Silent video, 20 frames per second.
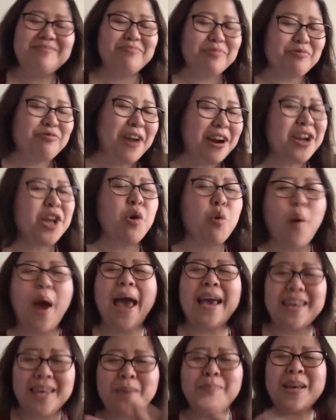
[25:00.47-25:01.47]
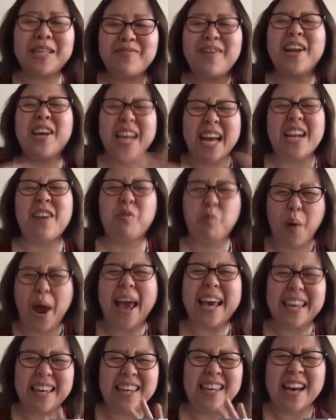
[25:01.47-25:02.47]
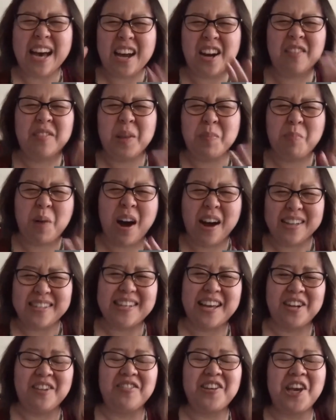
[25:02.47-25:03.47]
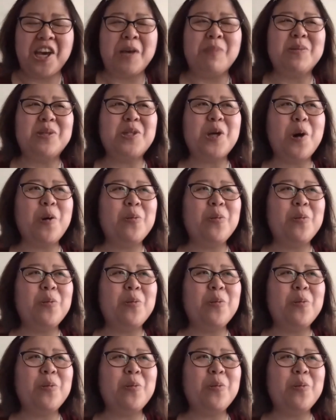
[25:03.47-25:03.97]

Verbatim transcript: very wacky. He makes very kind of wacky out of the box kind of game. So